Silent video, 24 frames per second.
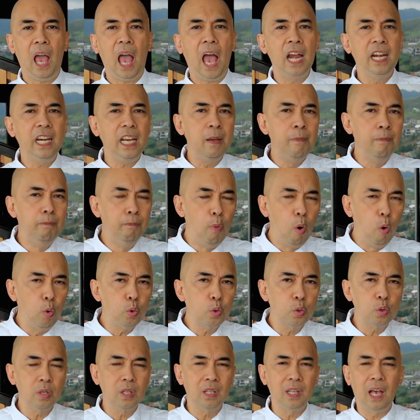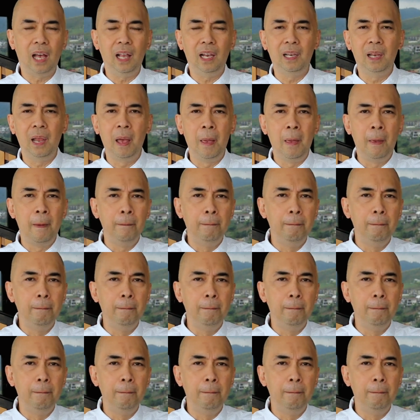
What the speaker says: An emotional,